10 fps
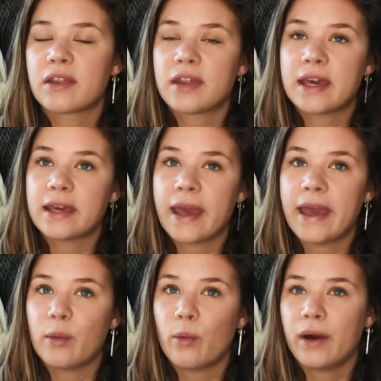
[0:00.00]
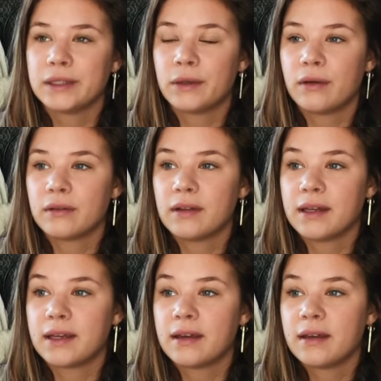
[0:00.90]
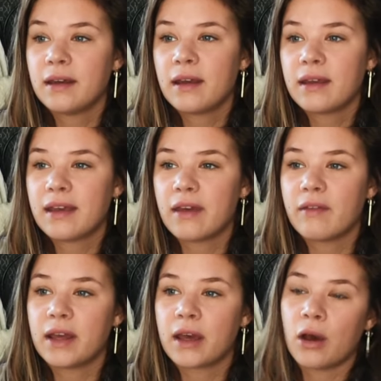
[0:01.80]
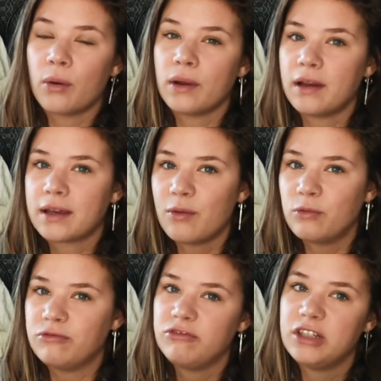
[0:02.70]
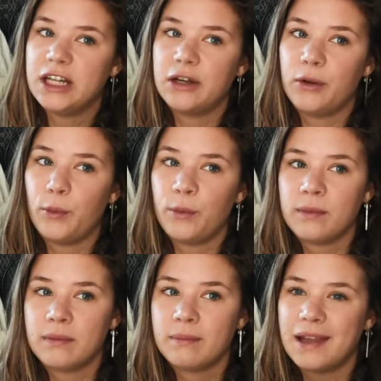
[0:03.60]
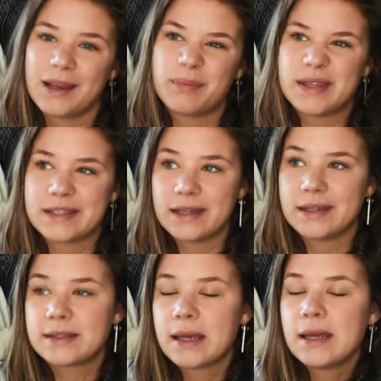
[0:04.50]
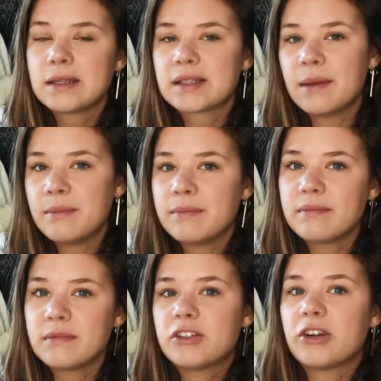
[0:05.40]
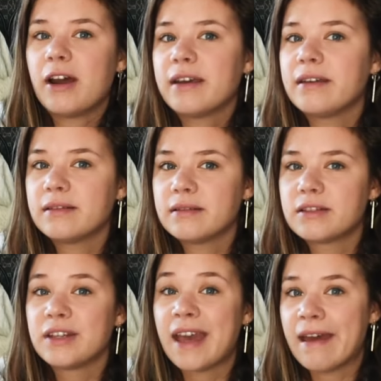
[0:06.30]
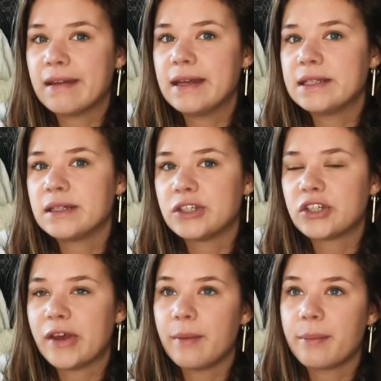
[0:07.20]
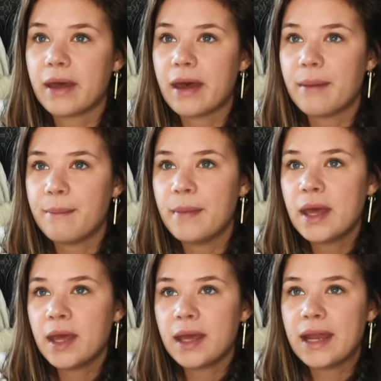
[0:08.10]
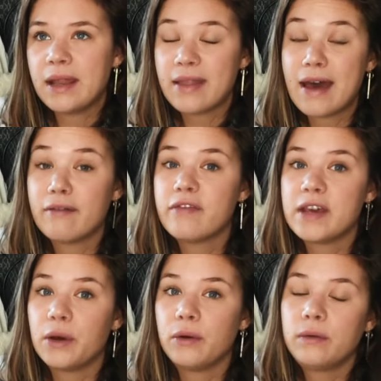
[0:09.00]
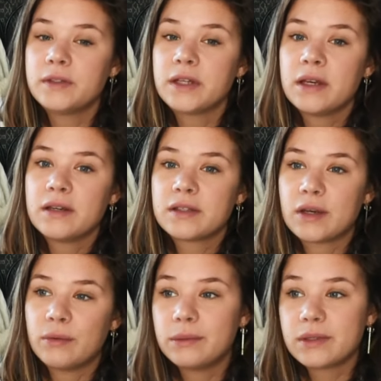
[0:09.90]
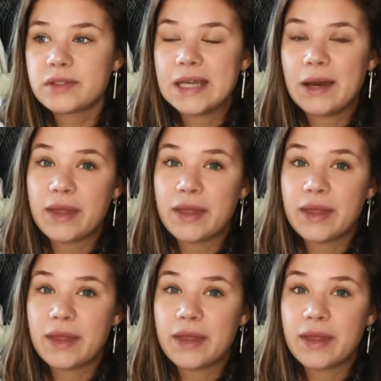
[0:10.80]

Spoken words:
thinking, why not like give it a go in like a real like business. So I'm trying to get an internship in that field. So we will see how